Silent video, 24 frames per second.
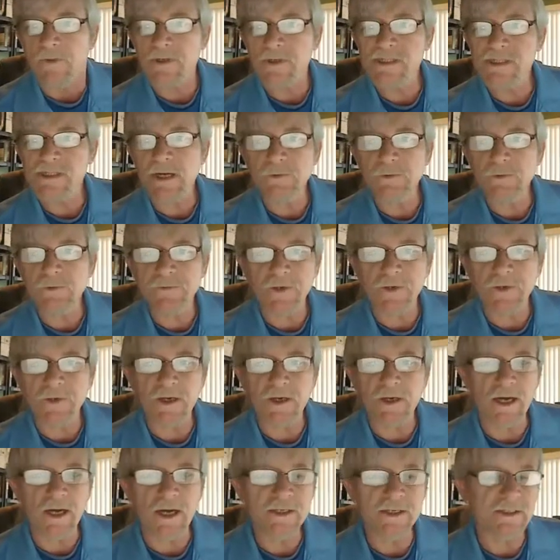There's several
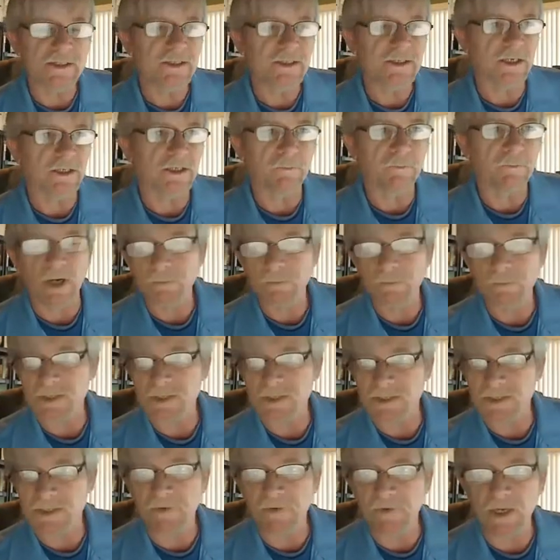different kinds of
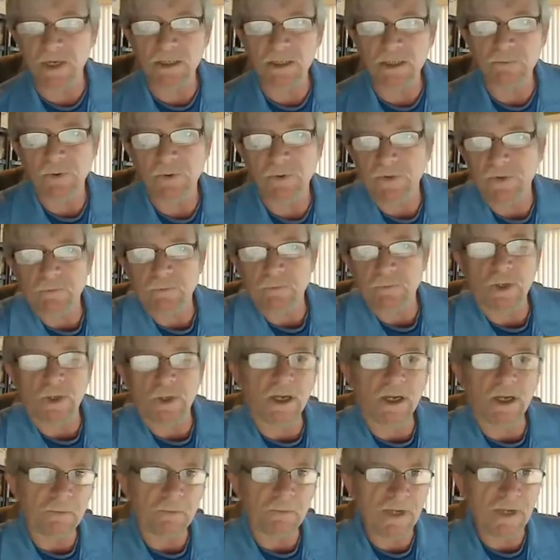teleprompters available that can
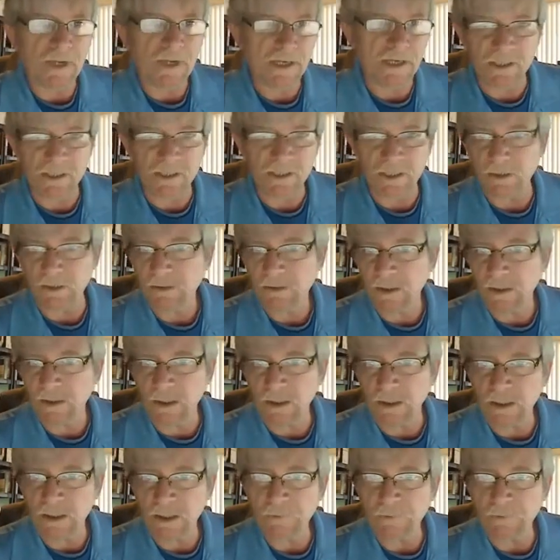run on the PC.
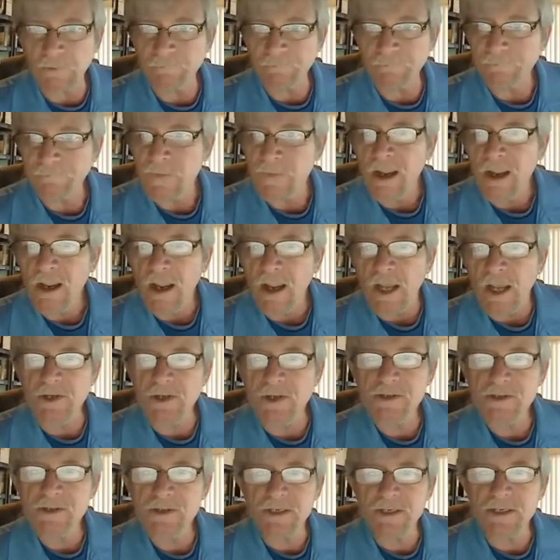And
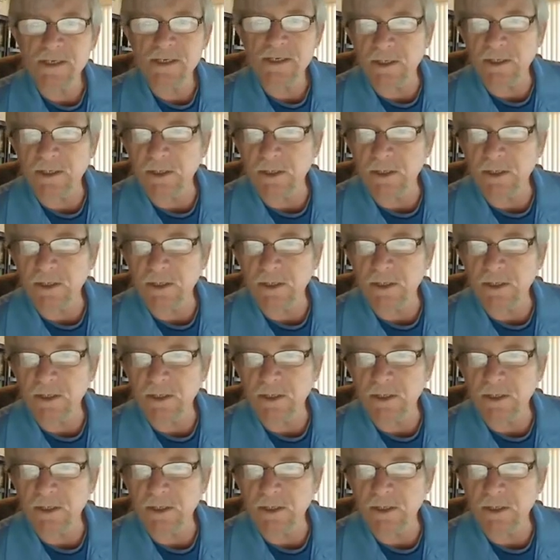using the